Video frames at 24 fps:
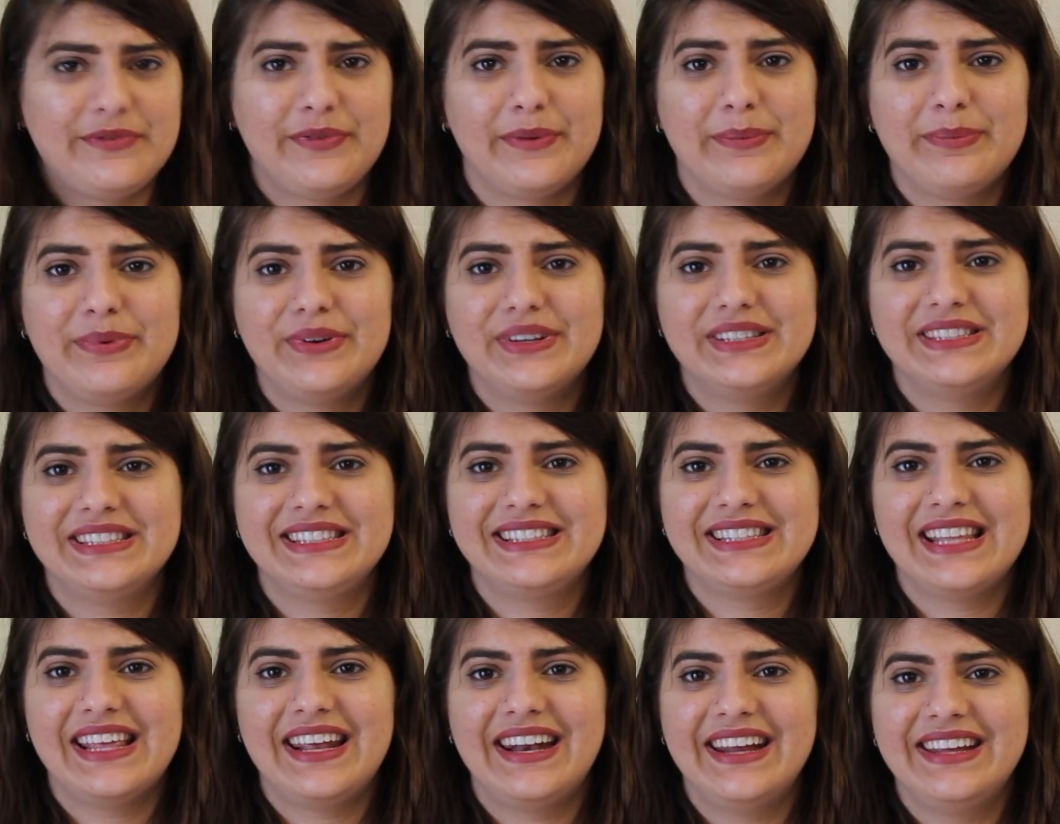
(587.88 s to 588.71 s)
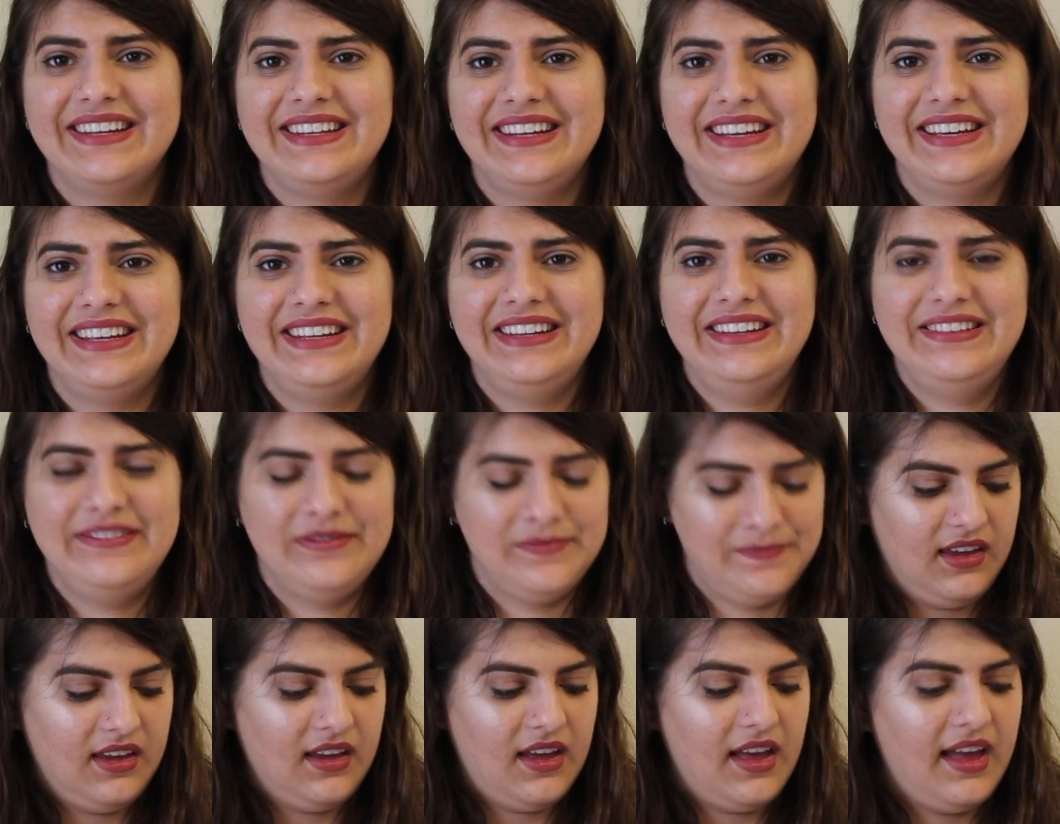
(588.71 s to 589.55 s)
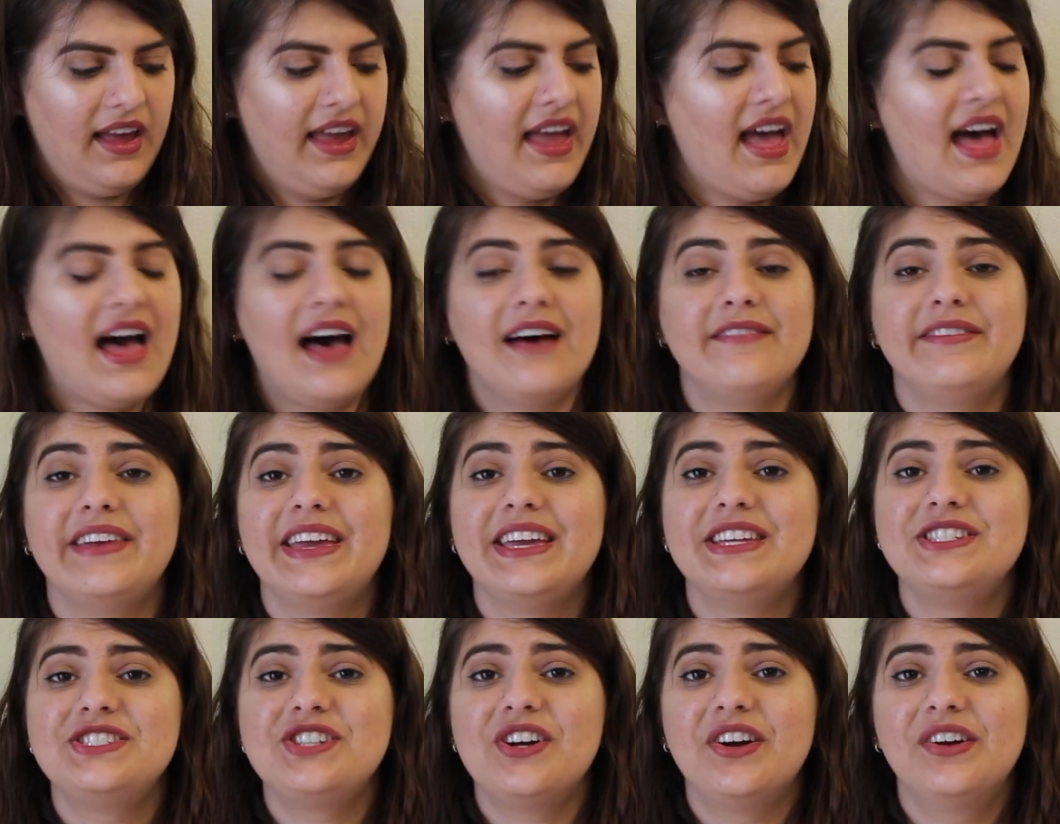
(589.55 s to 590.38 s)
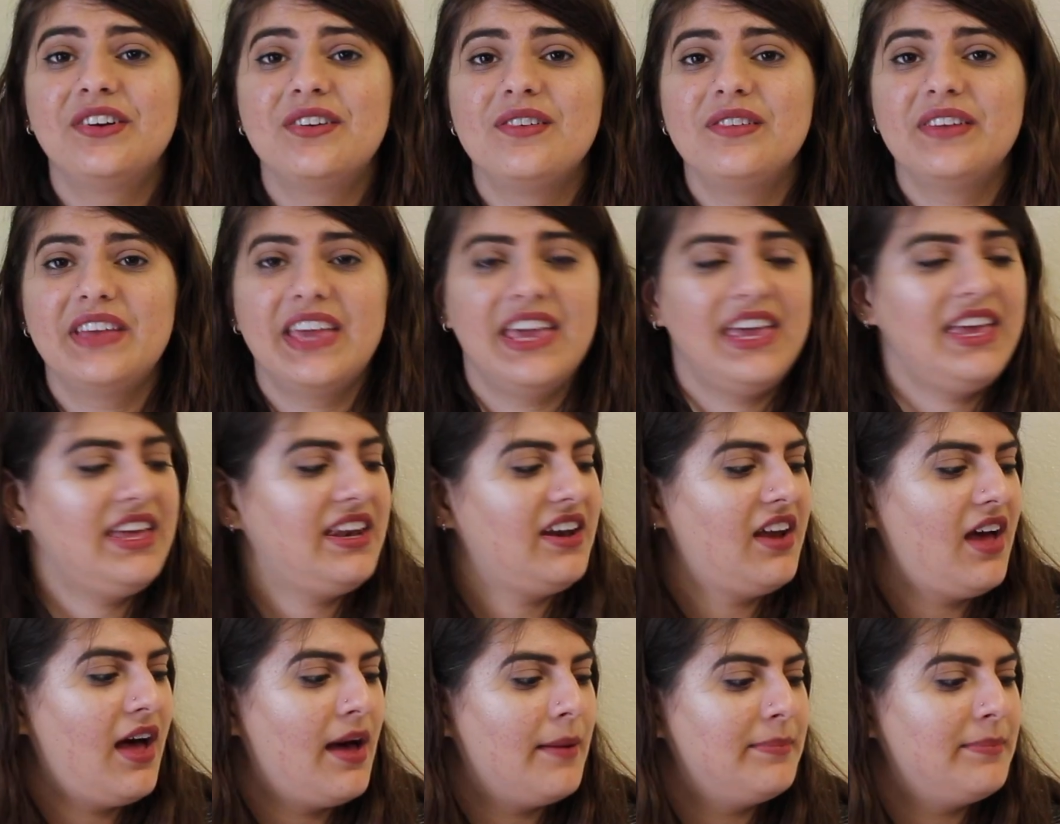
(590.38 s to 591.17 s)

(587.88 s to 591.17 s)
for prints that I did. I have a charcoal kit.